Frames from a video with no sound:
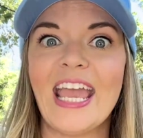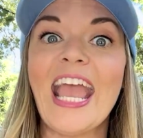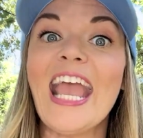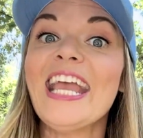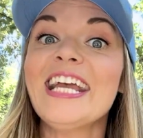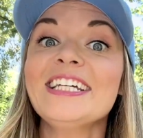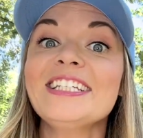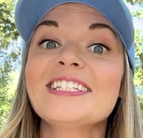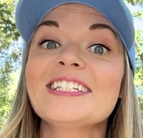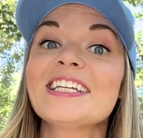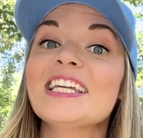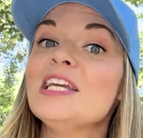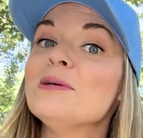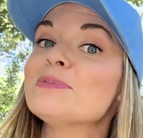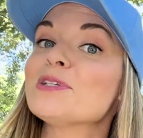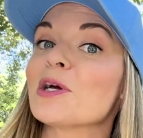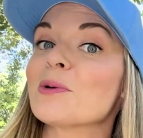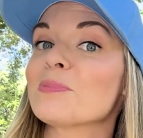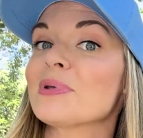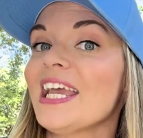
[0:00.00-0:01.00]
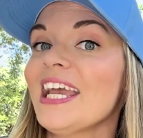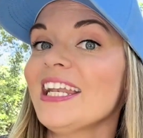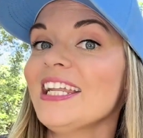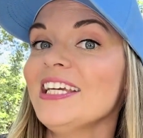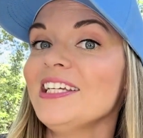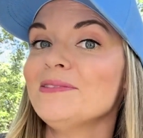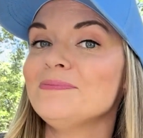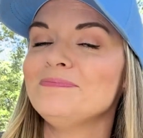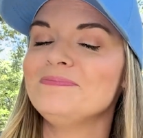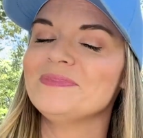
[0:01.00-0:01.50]
and keeps our
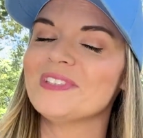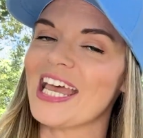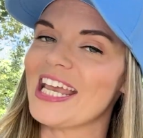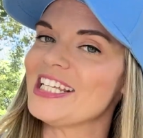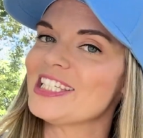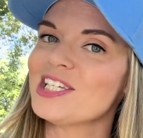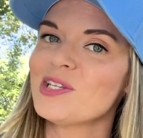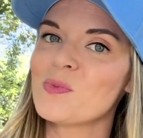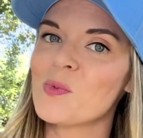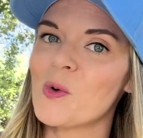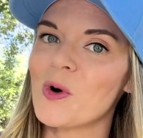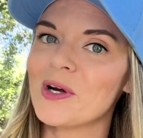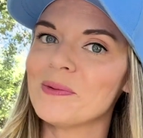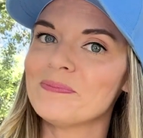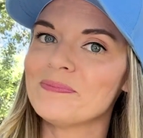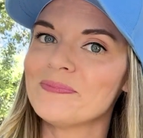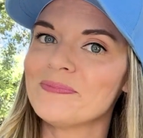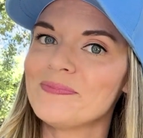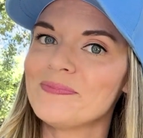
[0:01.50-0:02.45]
planet nice and warm.